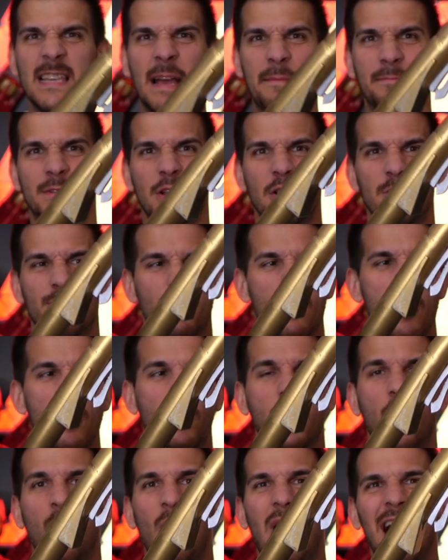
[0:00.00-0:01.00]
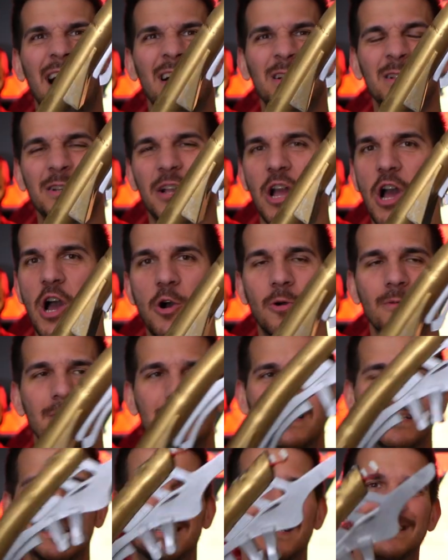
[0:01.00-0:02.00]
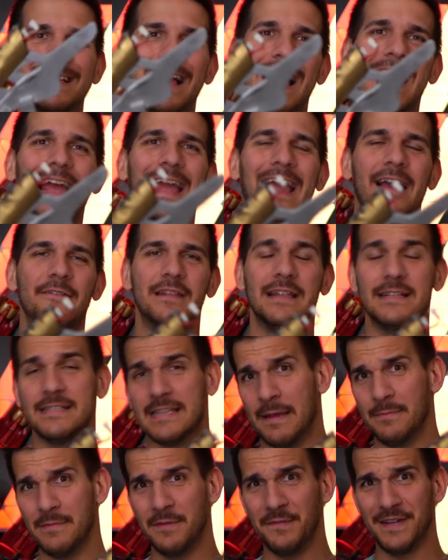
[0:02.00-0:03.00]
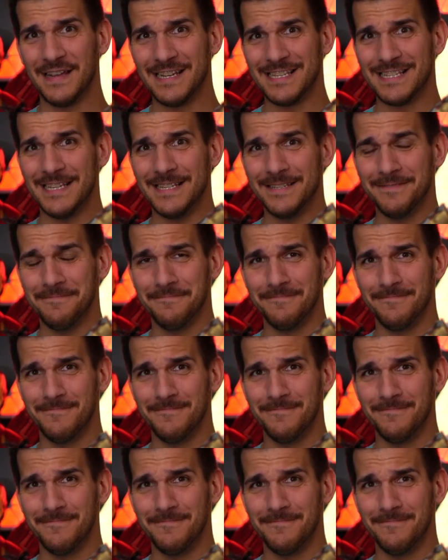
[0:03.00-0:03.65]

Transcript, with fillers: scepter broke a while ago. I haven't had time to fix it.